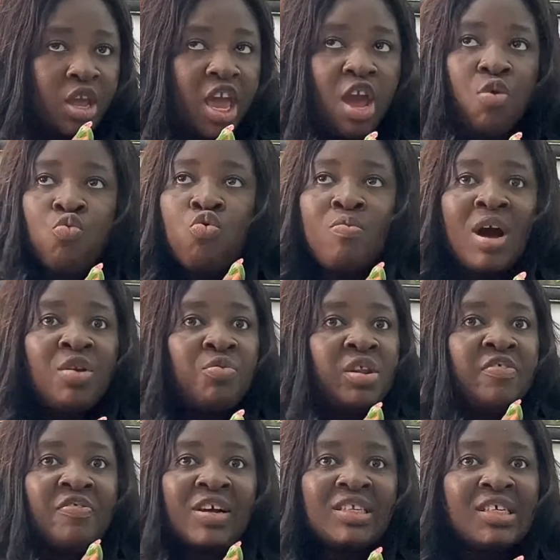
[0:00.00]
A woman with
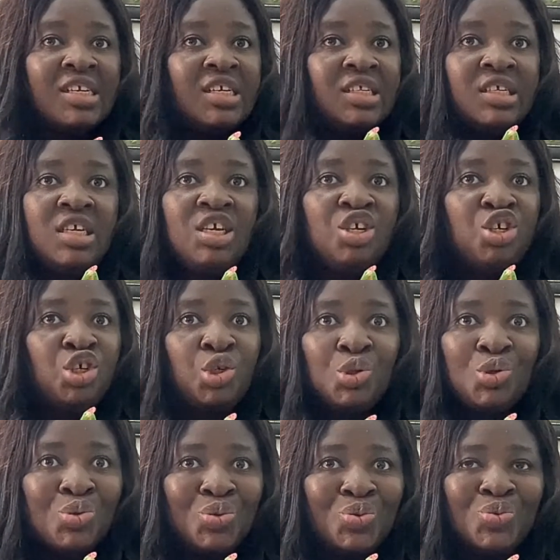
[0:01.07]
fertility
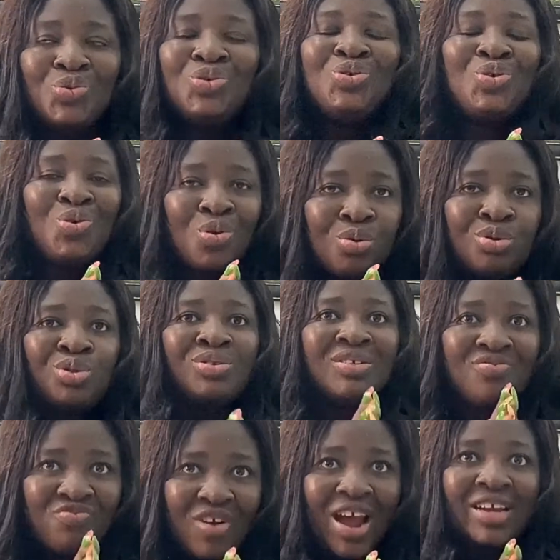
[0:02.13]
issue would go to the
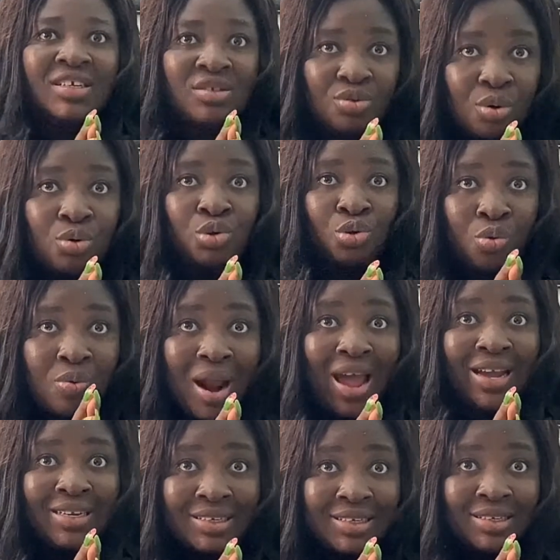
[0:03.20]
right doctor,
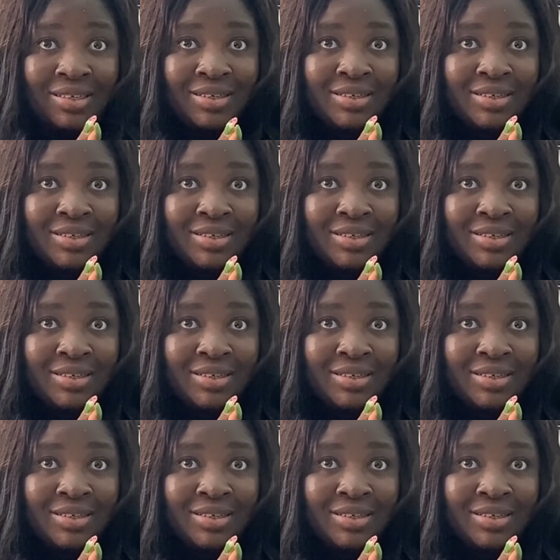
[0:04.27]
right?